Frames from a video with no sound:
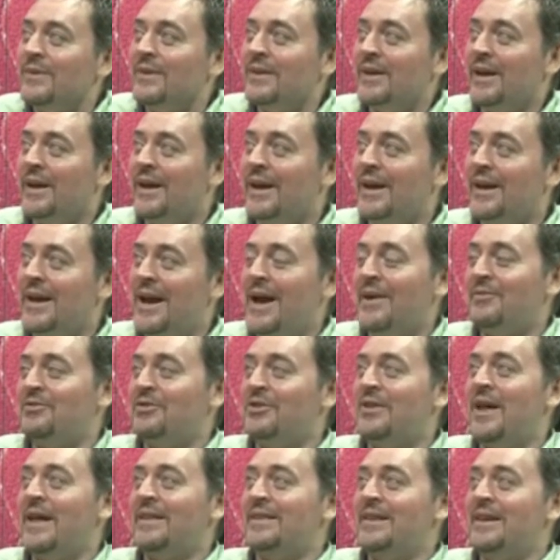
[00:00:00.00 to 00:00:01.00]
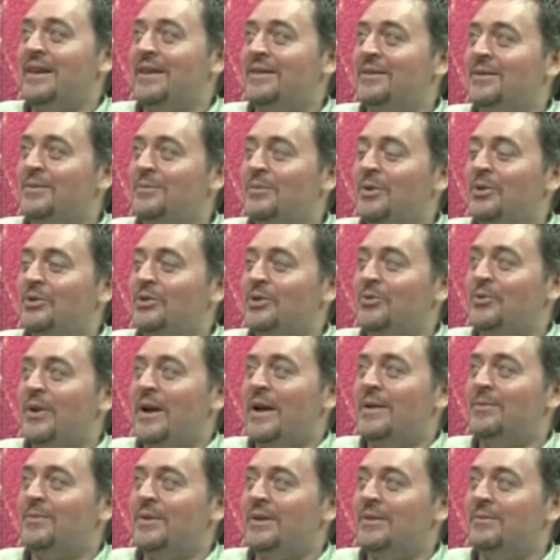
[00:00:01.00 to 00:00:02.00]
uh, after that, they built a
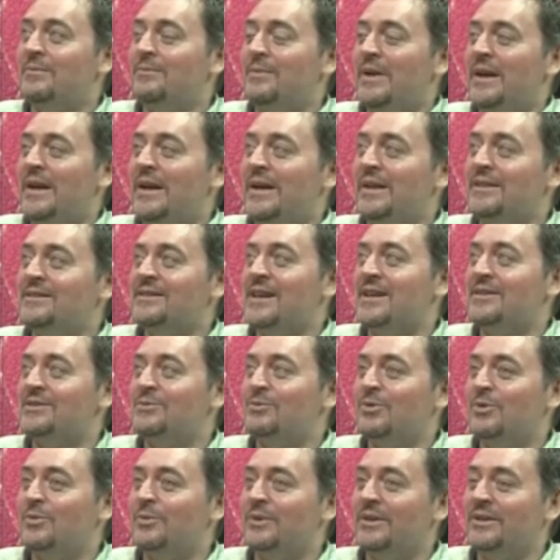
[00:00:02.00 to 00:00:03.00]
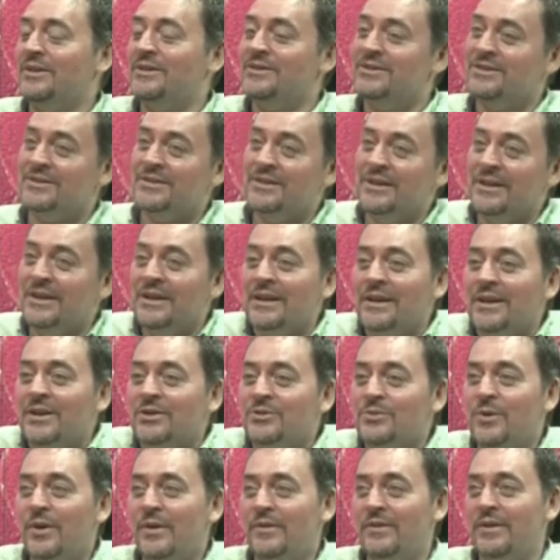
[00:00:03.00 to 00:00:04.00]
ramp and made it accessible because
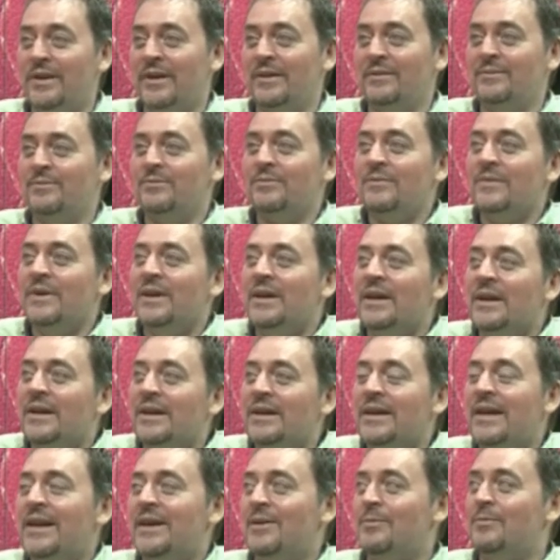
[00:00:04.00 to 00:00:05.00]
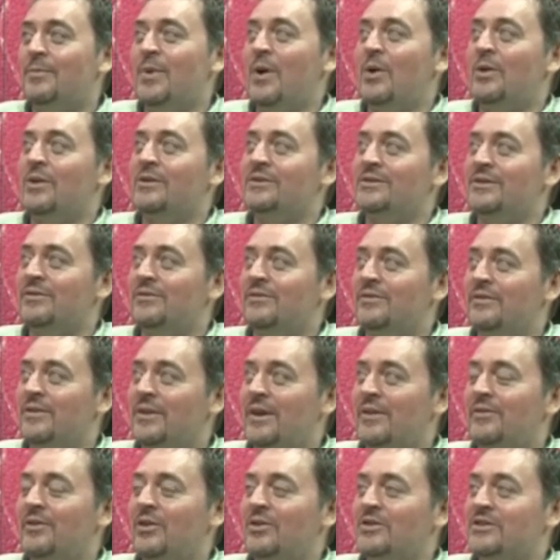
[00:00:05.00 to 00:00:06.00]
it's one of the key components of,
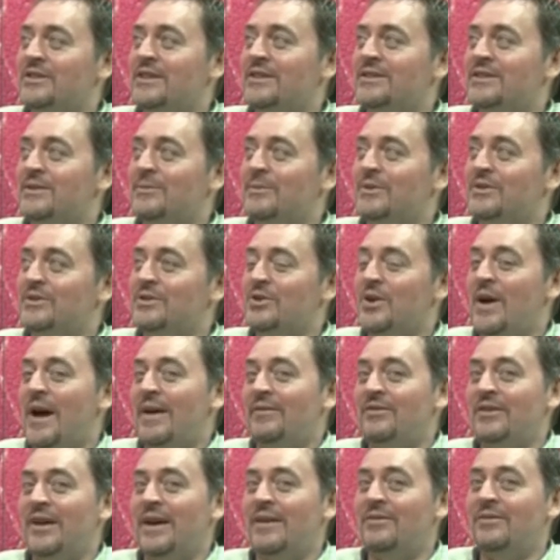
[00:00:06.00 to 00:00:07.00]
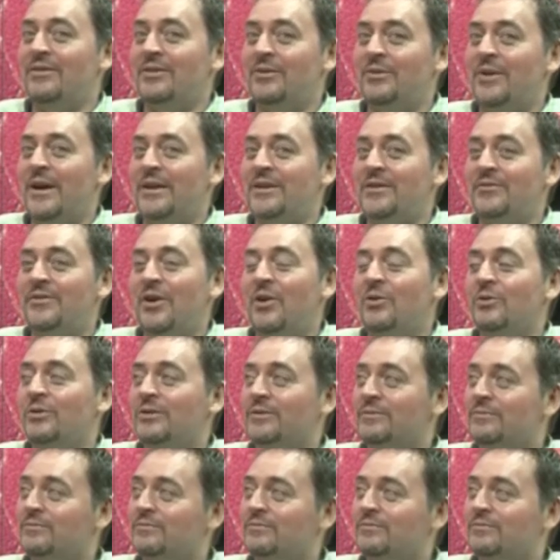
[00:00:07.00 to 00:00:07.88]
of our system is you have to have the right to vote.